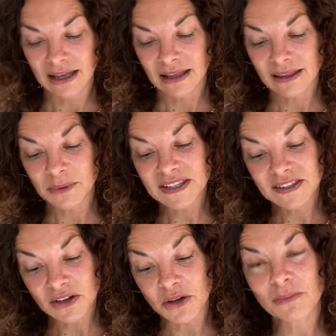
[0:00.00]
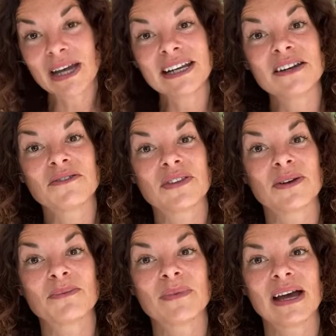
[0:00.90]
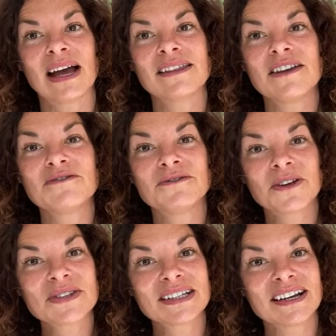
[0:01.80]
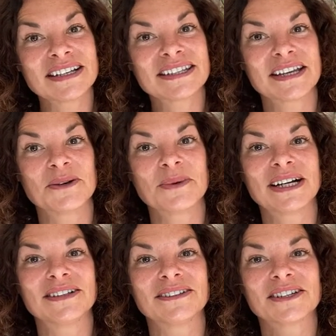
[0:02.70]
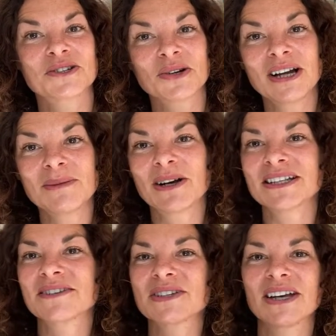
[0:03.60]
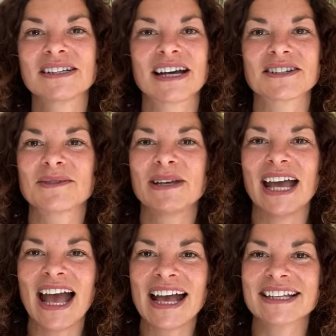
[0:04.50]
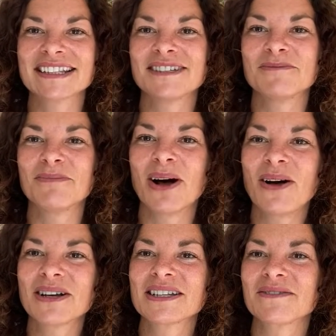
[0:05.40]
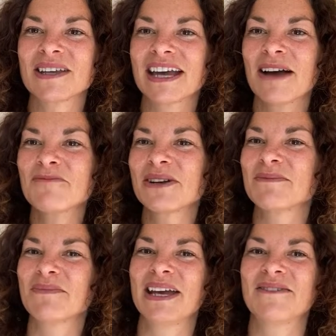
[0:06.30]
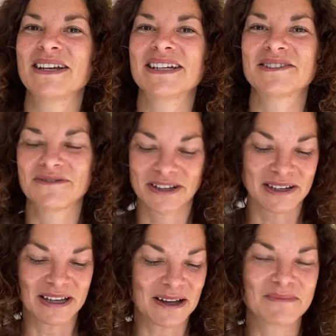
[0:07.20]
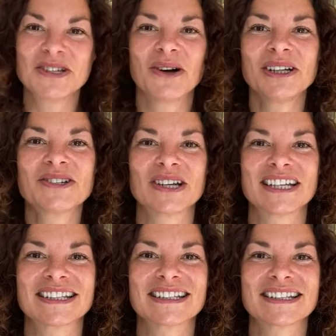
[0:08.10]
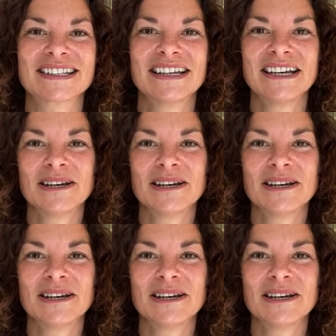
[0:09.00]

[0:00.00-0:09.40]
There were so many of them, and they fossilised so well that trilobites have turned out to be excellent markers of the Cambrian period for geologists,